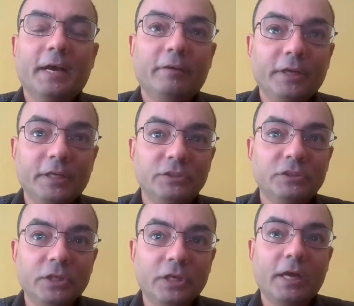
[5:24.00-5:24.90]
that
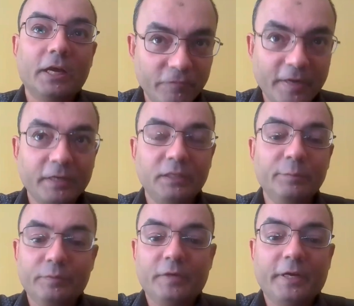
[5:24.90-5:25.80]
is very
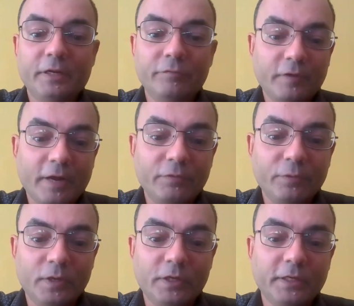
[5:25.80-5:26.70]
liberating for
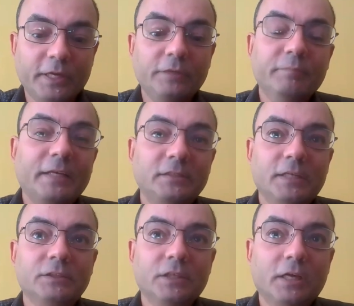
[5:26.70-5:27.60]
everyone it makes
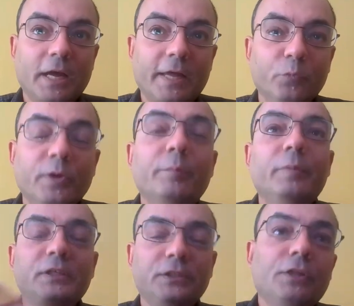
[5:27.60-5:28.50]
us we're
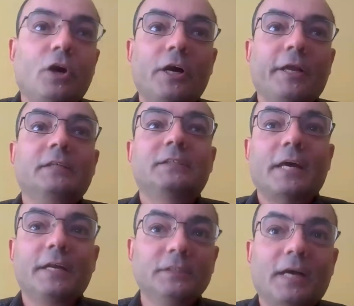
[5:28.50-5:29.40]
building the audience
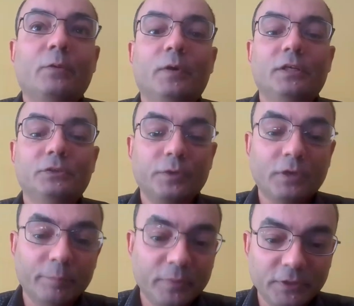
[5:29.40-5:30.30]
that is ours we're
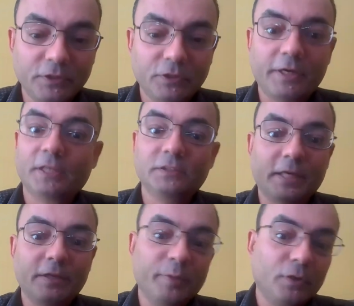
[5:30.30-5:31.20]
not building the audience
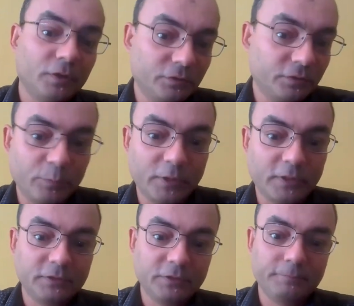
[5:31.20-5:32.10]
that belongs to someone
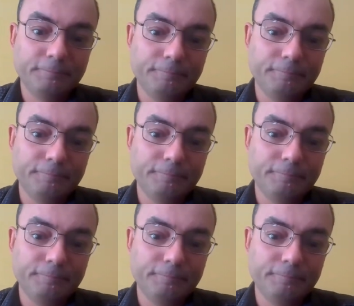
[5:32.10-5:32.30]
else